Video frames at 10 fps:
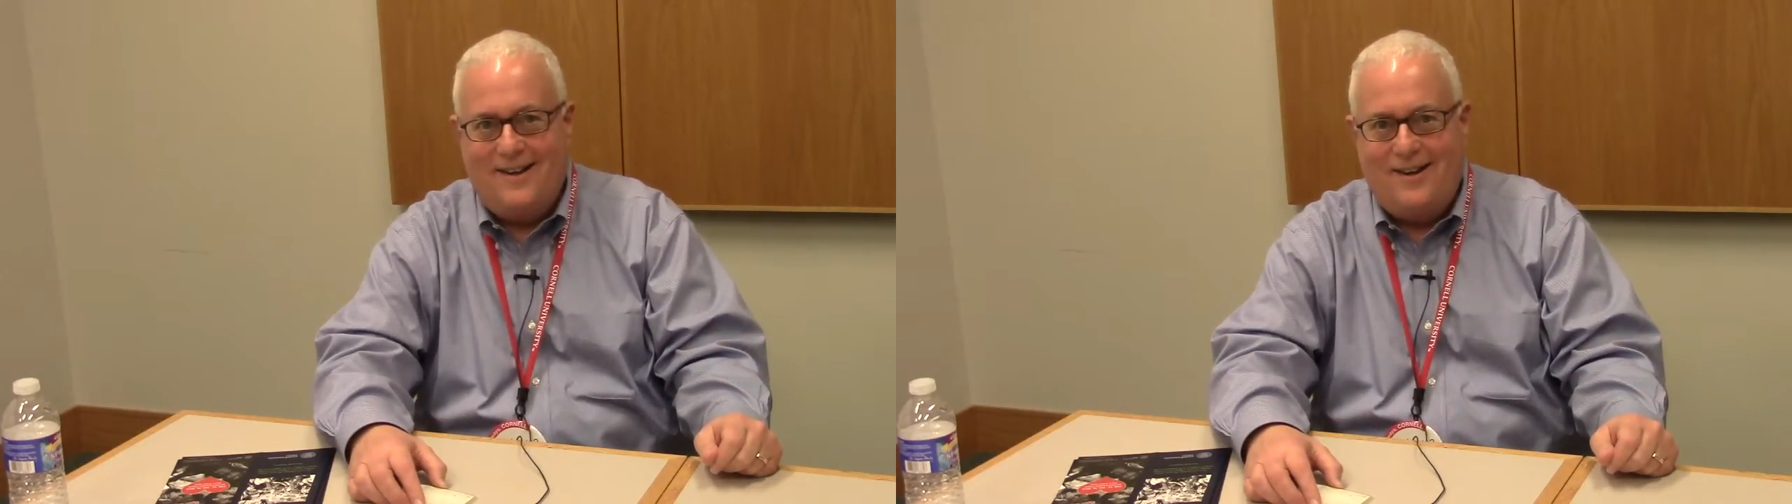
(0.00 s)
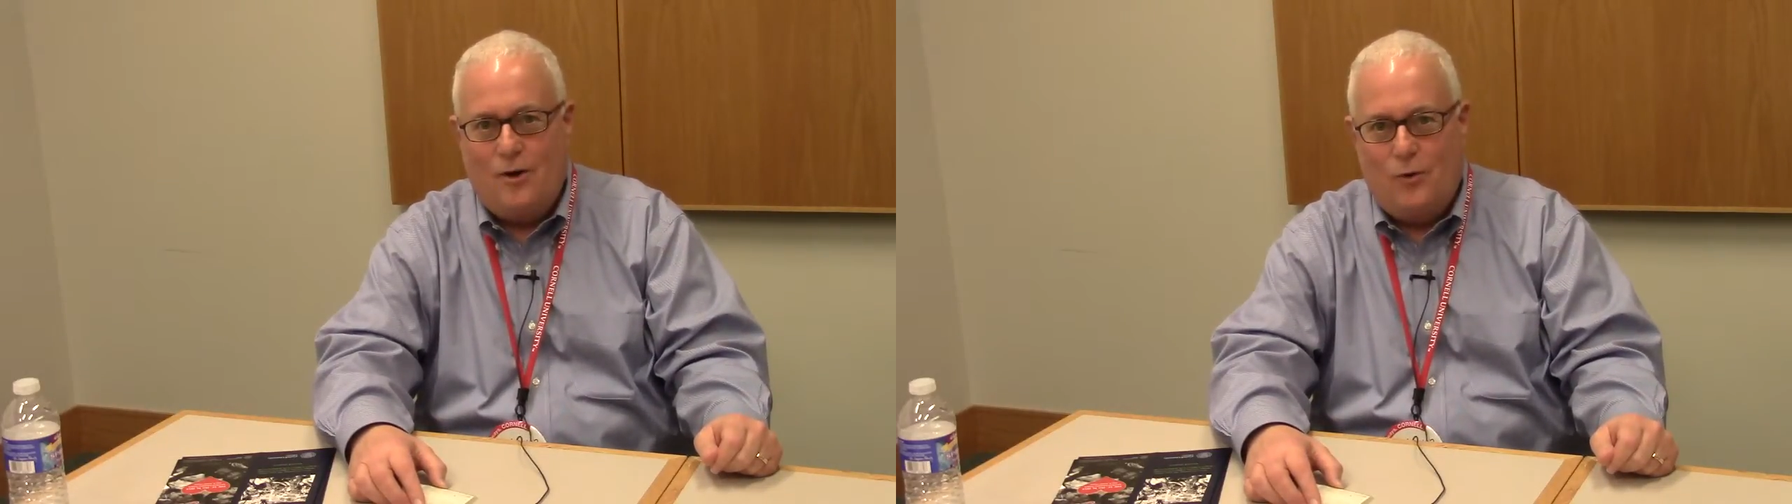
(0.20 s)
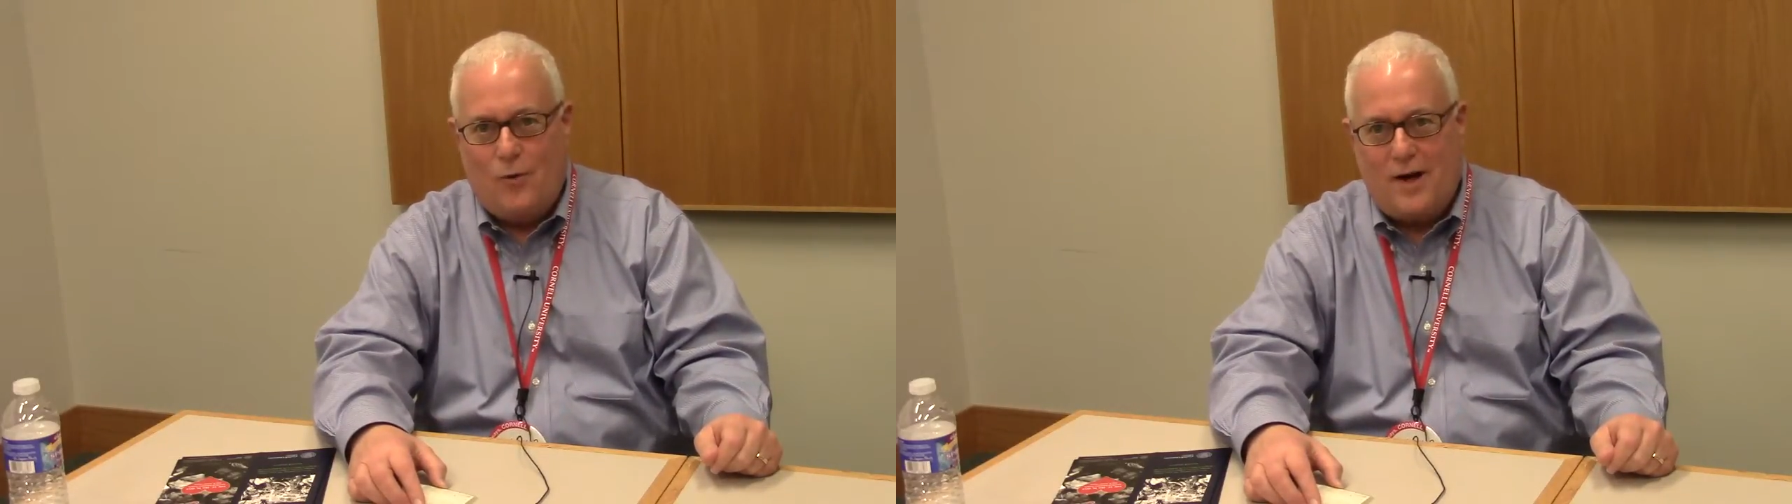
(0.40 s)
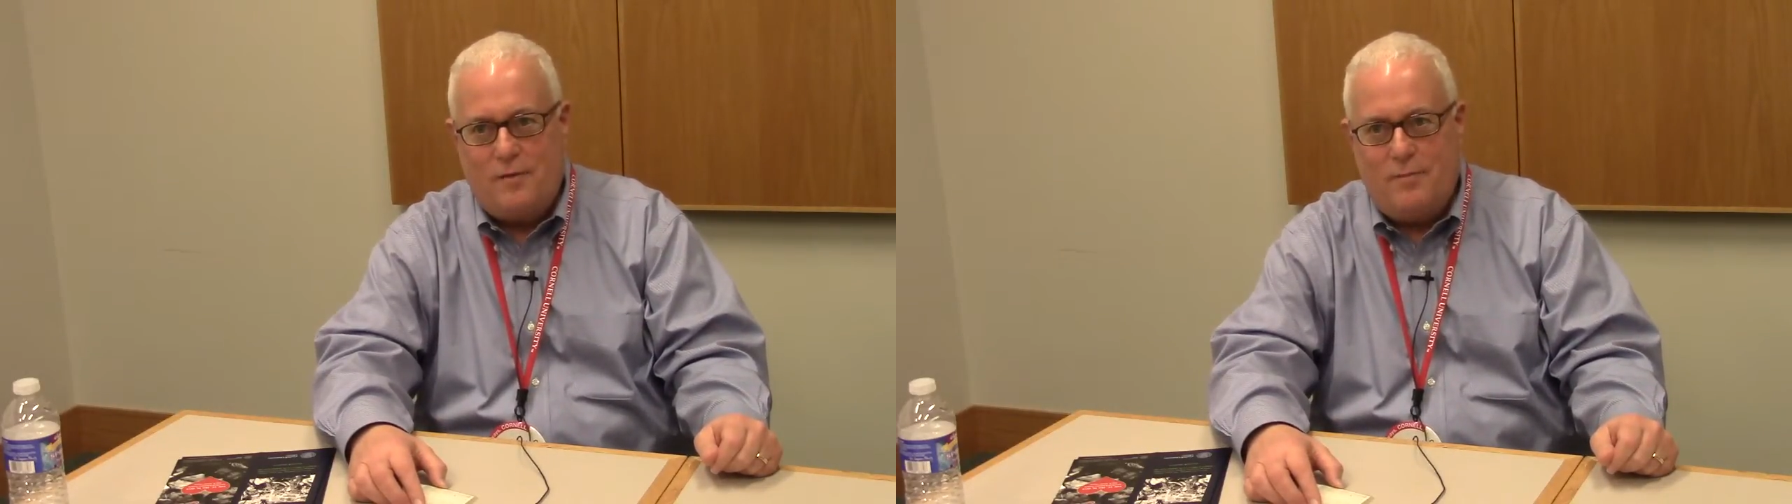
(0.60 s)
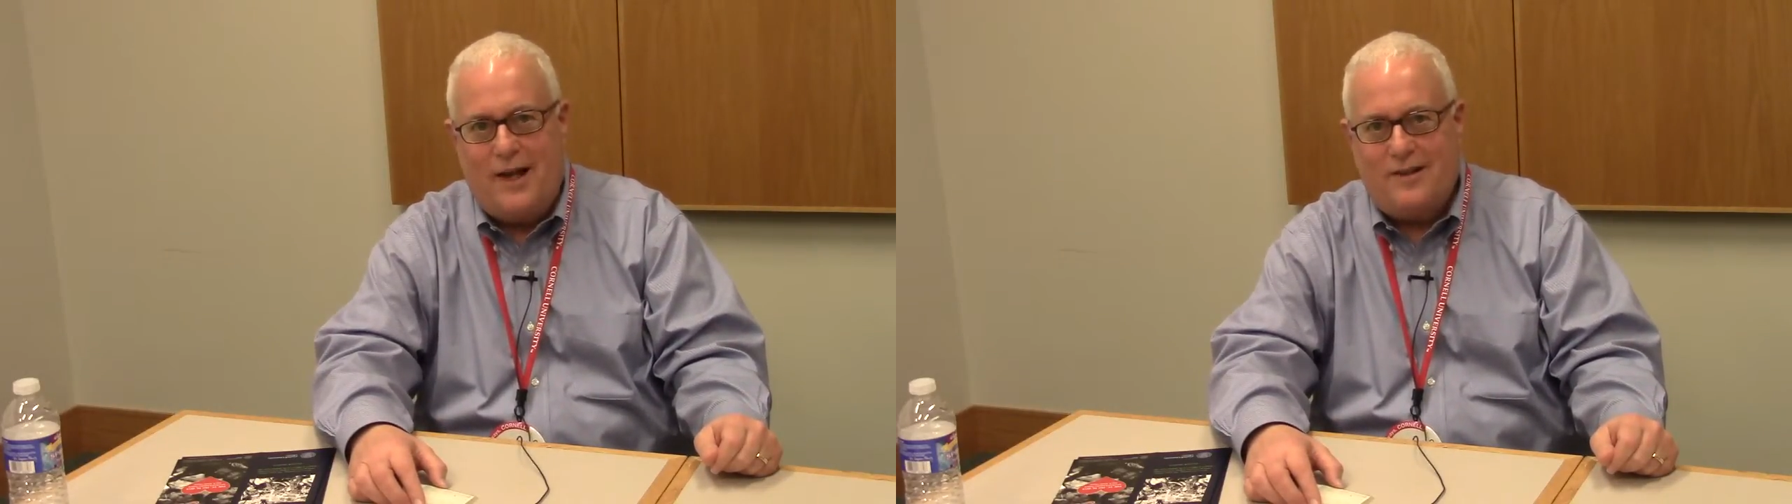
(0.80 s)
what
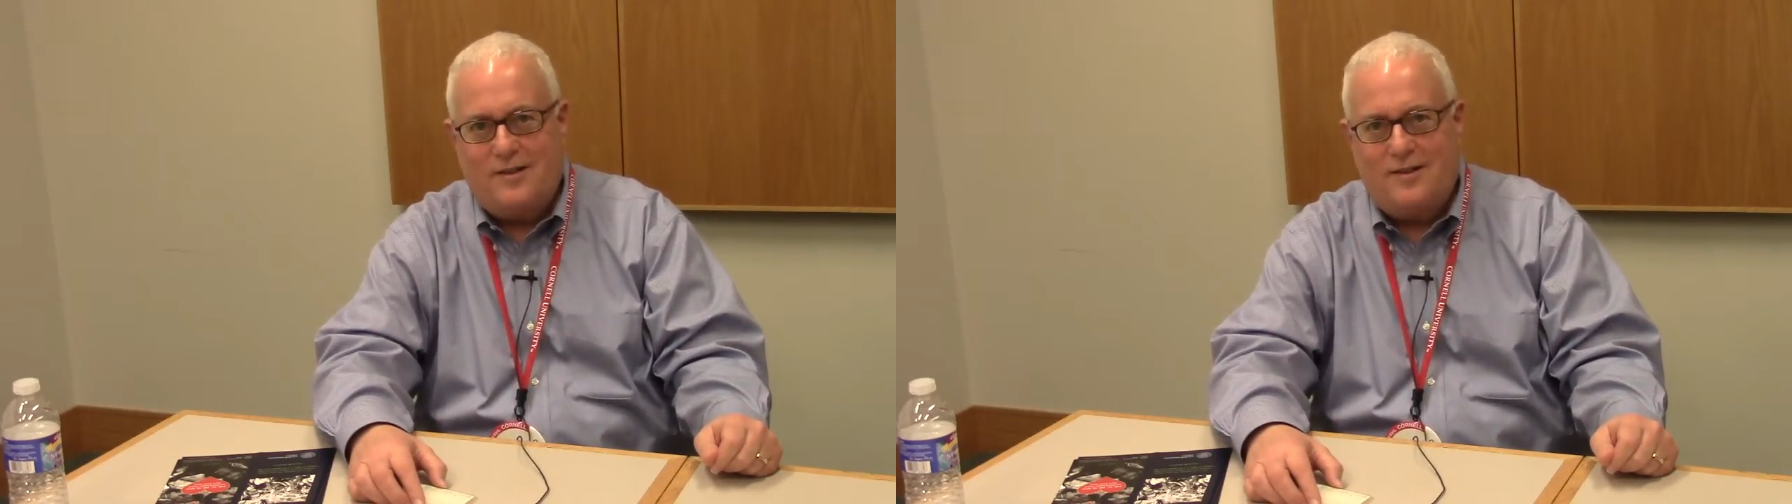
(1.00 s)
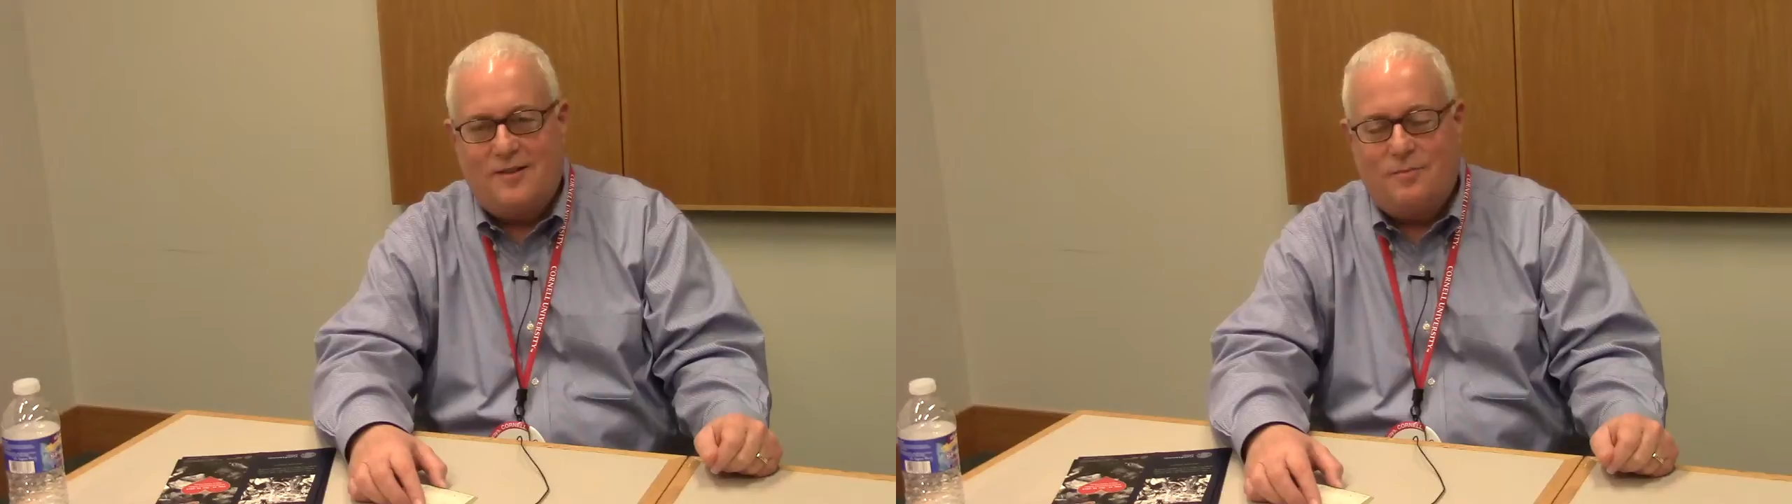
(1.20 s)
it meant,